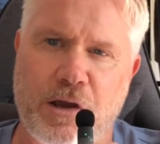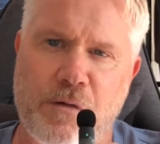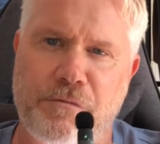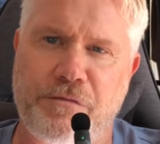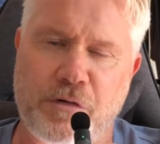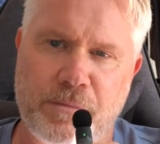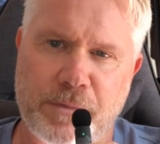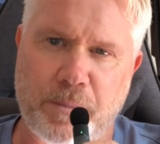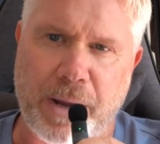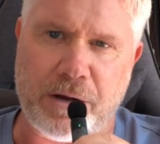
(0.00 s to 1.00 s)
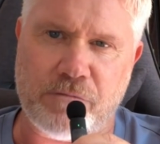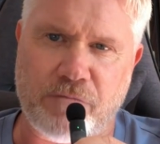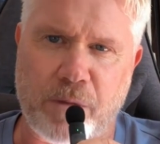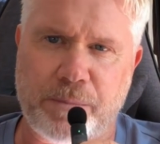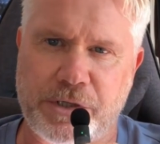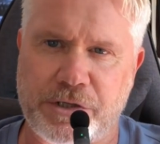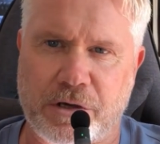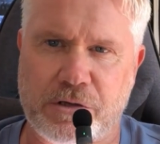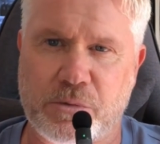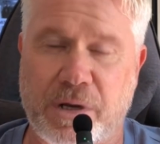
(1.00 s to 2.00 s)
on from the Benetton rugby
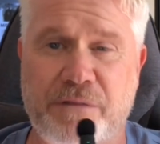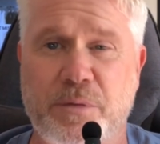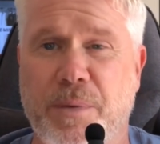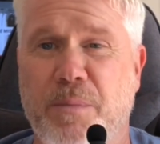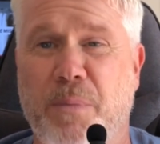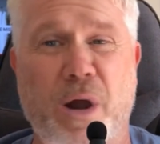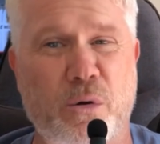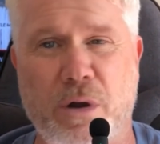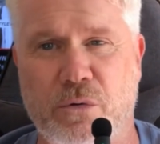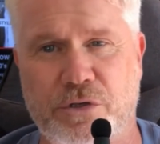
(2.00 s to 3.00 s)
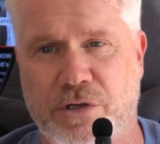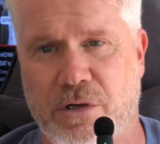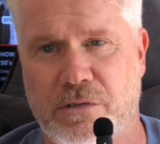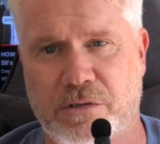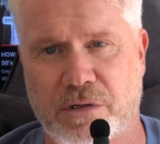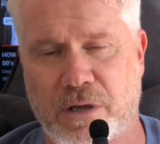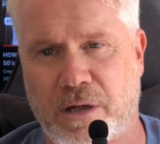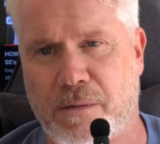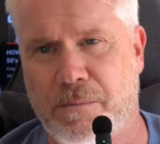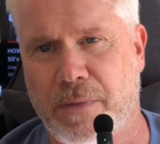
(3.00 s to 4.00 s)
shirts would have to be polo shirts.
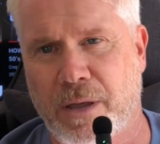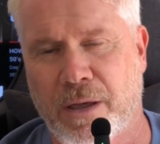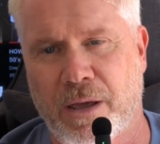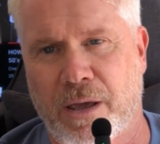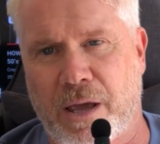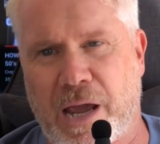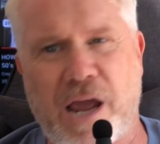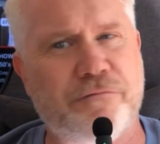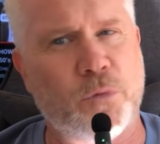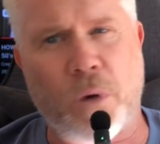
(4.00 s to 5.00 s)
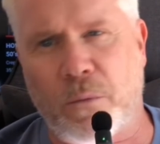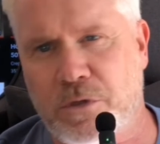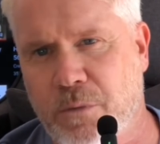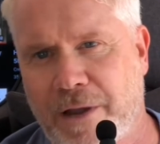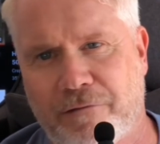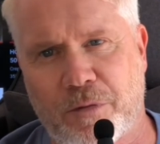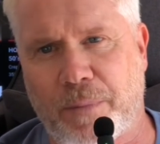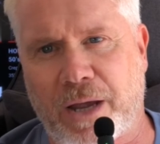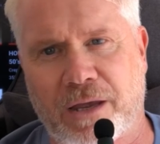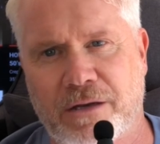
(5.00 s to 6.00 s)
Everyone was wearing them
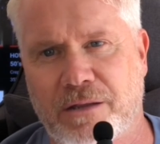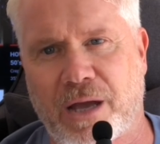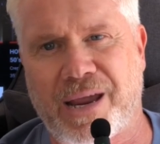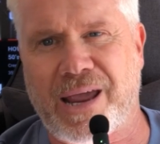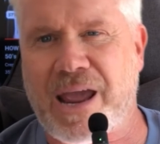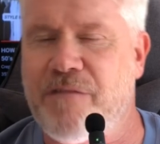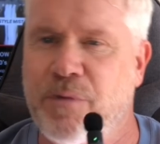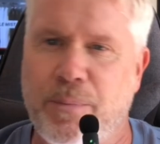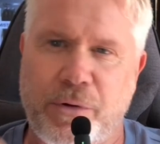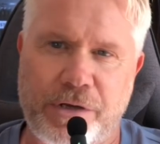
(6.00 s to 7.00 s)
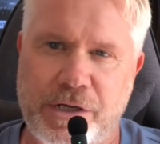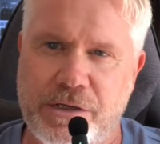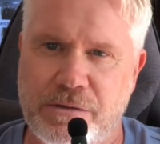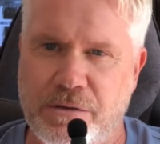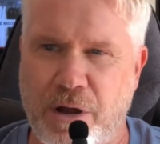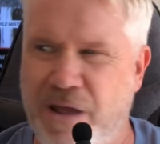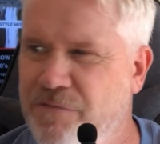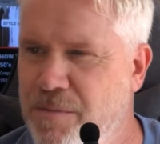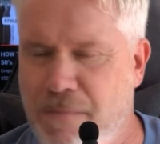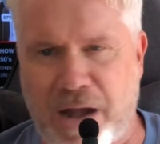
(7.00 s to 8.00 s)
back in the day. Everybody, you know,
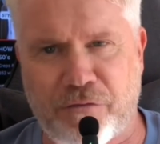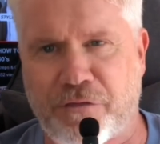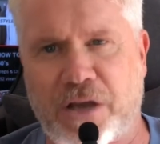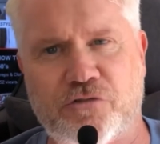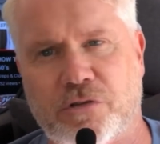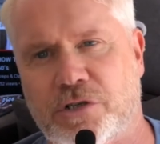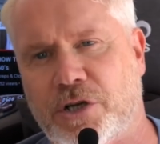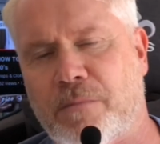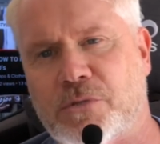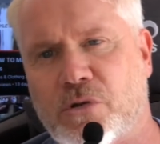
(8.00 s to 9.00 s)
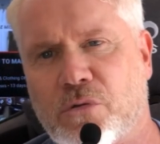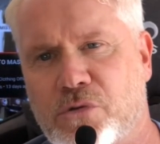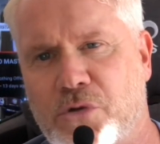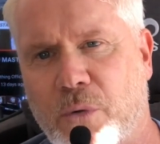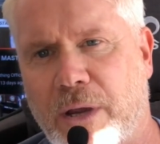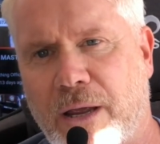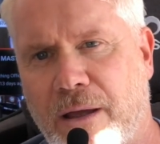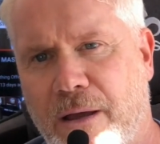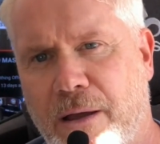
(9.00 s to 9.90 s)
every manufacturer jumped onto it.